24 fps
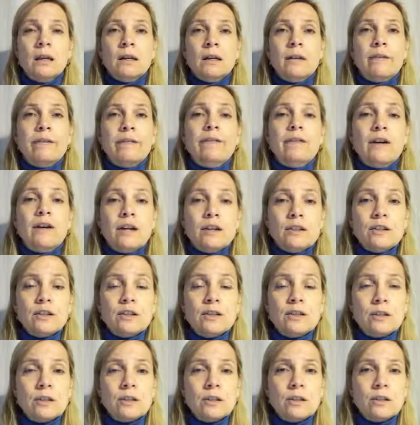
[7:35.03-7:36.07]

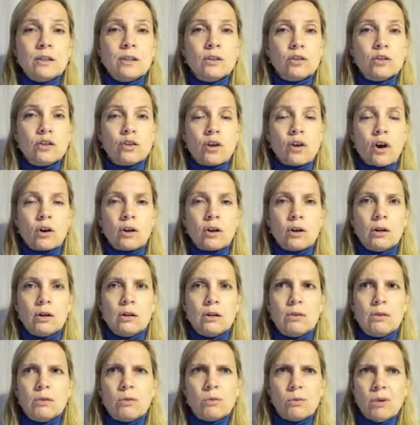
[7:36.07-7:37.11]
First, shock.
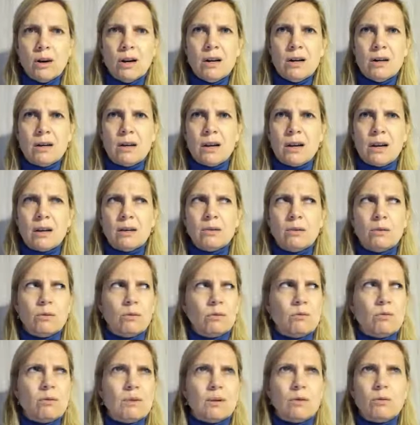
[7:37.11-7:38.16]
What?
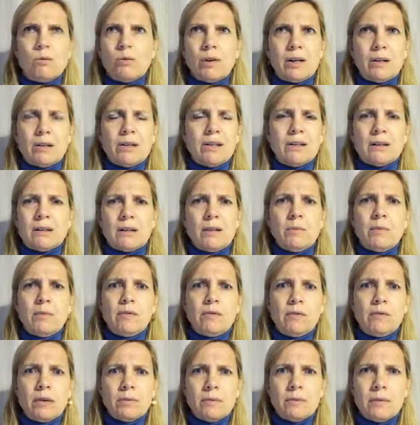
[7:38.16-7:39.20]
Where is this coming
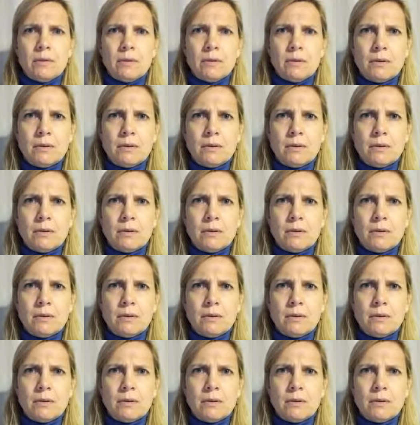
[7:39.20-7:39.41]
from?